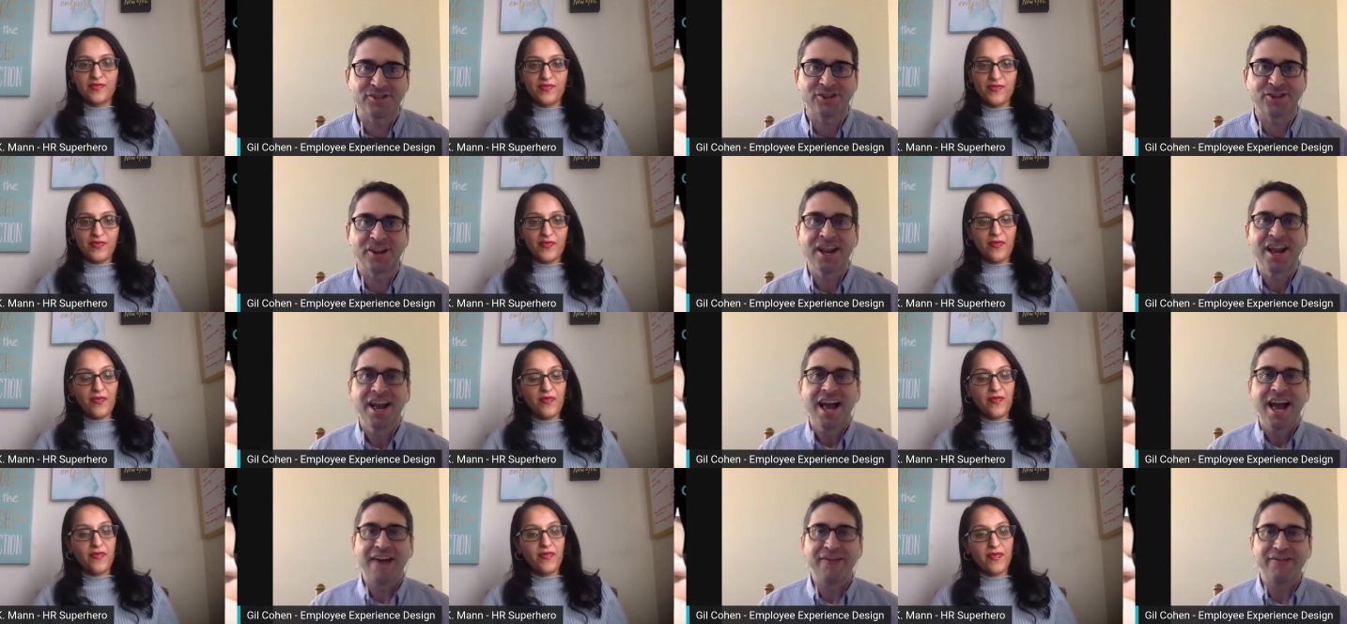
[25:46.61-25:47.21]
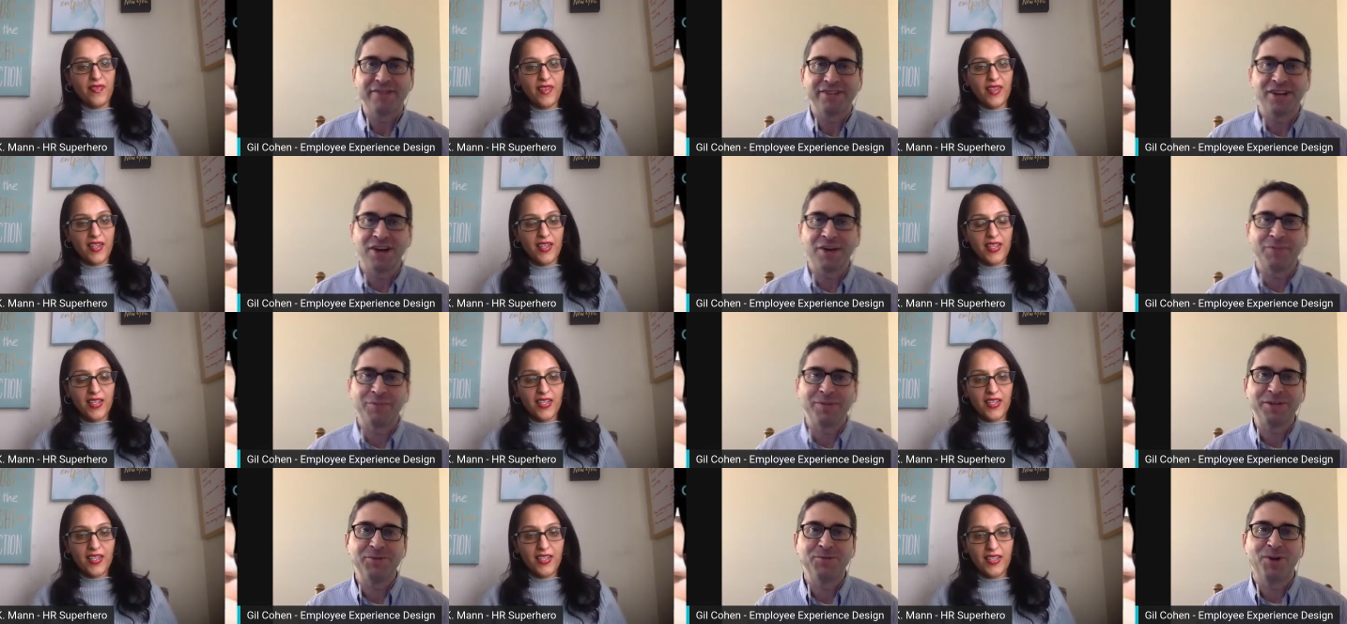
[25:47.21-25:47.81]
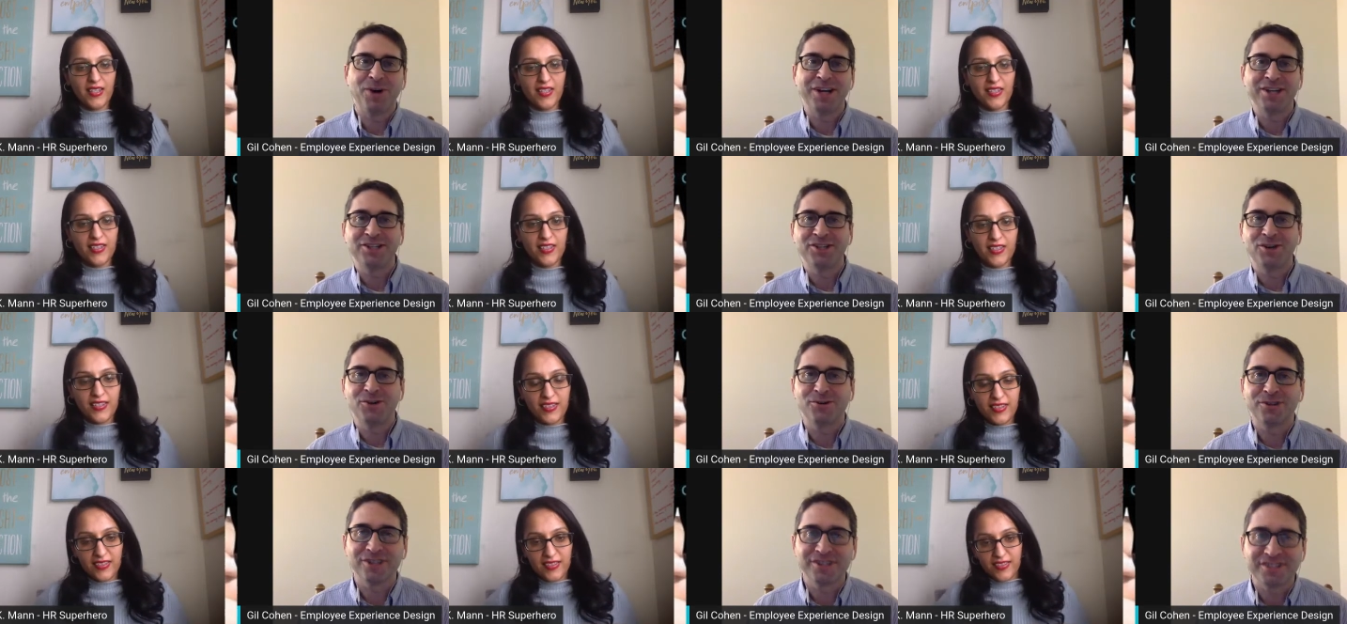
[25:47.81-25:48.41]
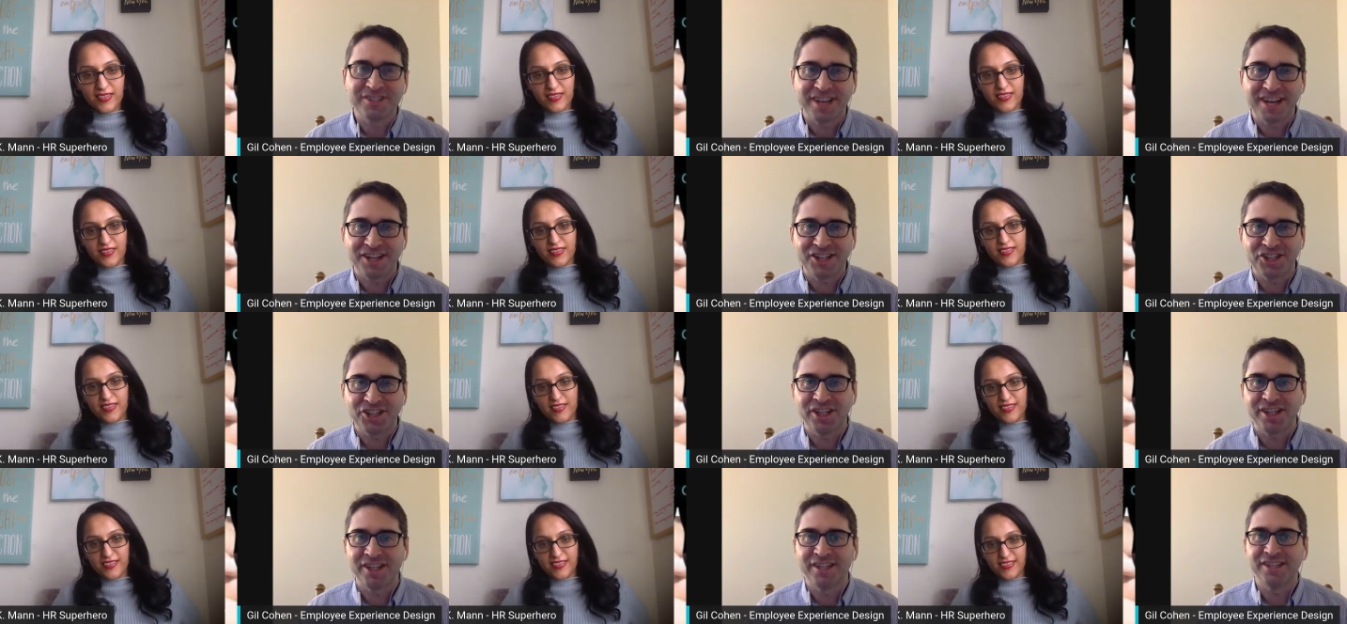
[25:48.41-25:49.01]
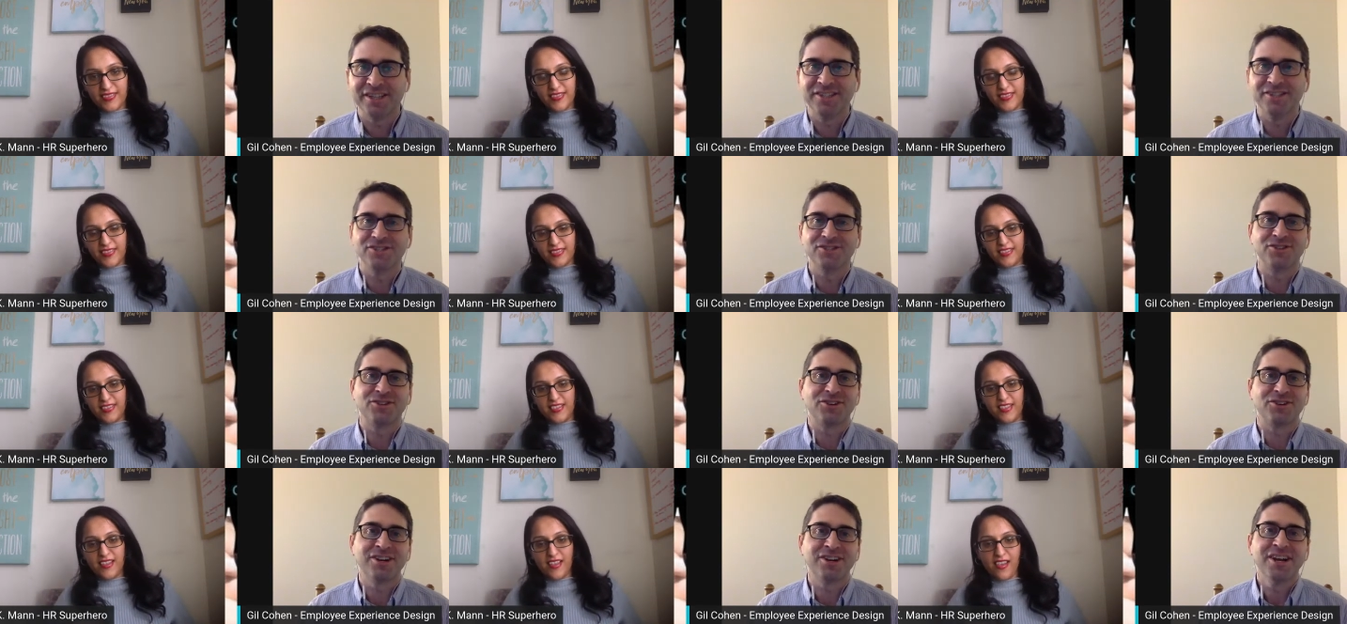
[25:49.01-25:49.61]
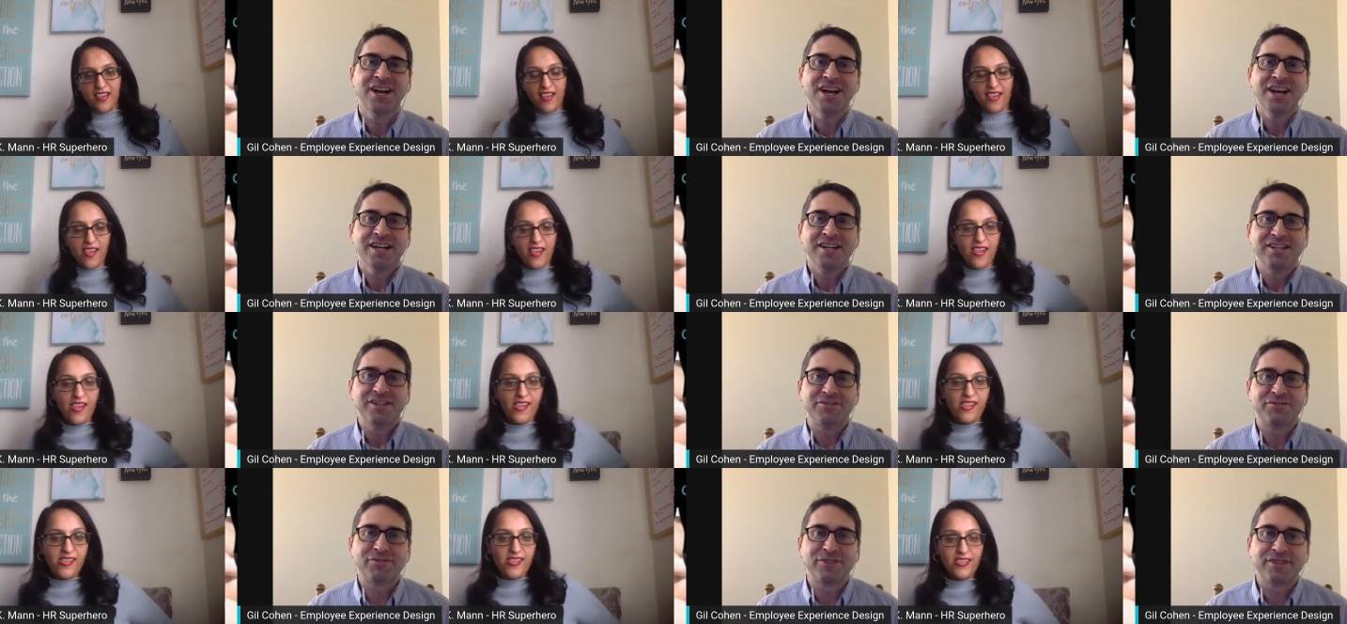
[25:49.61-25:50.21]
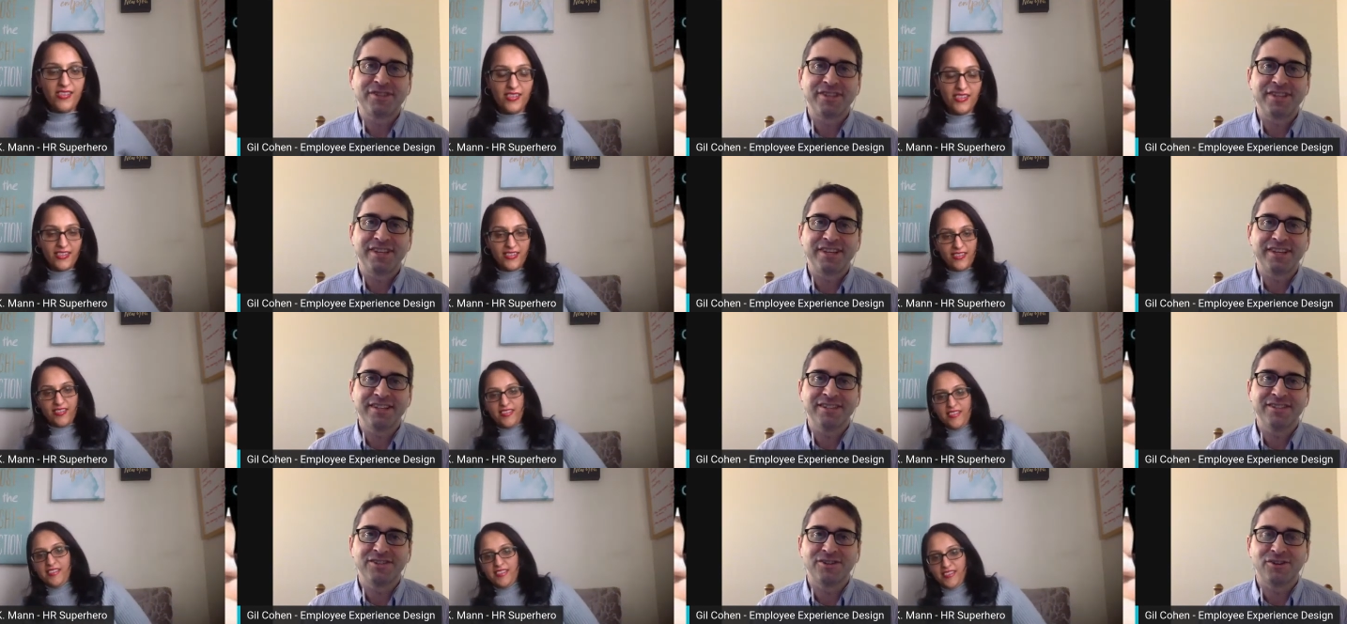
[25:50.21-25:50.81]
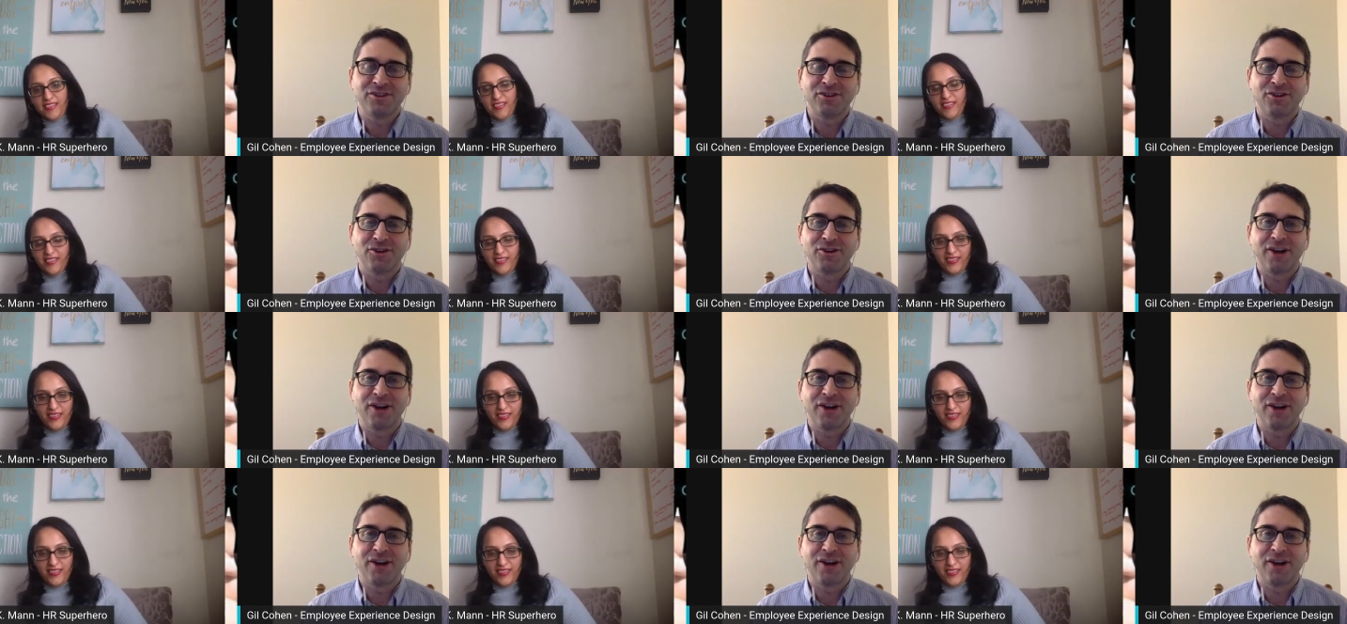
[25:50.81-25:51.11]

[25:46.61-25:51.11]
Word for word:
Speaker 1: or having company-wide yoga sessions, or different things, or,